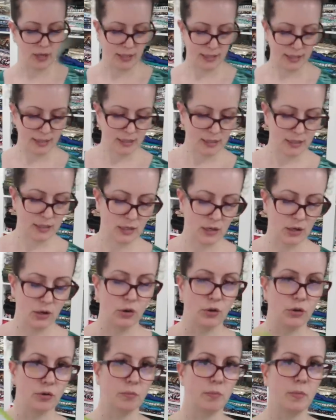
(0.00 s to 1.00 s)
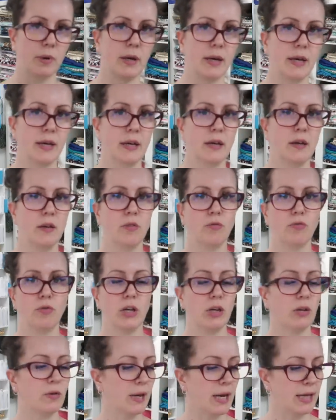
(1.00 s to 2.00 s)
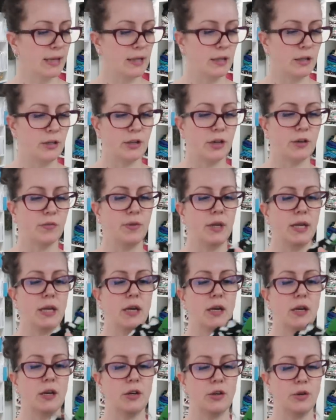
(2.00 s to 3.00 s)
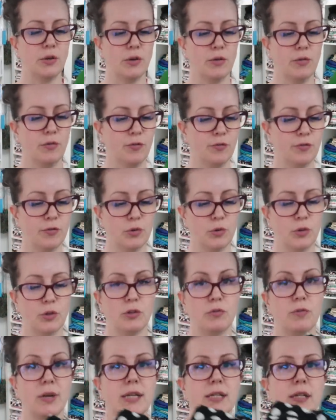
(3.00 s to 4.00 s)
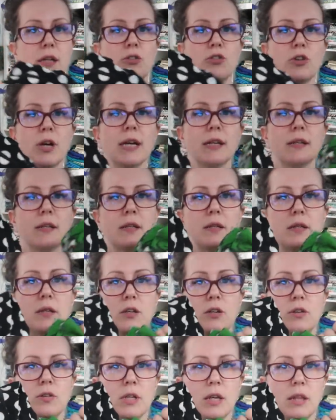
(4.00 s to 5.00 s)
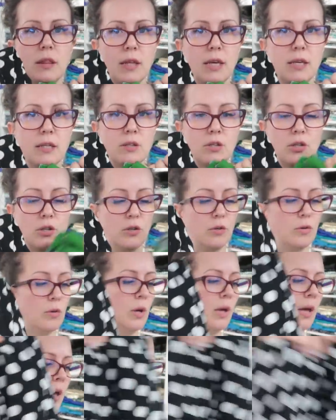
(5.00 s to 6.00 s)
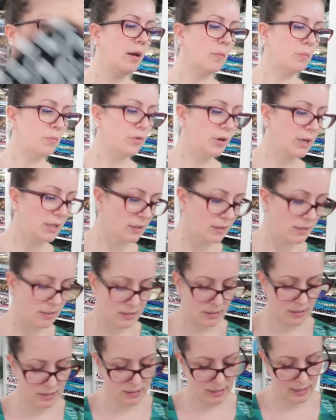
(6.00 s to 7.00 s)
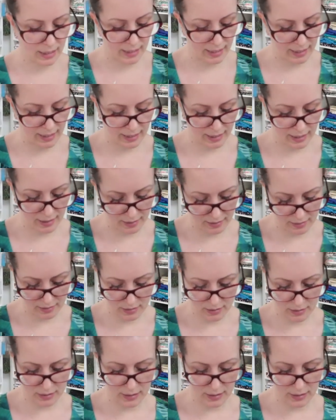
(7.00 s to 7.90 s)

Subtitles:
I need to start on my recreate the look video for the Rixo dress using these two prints and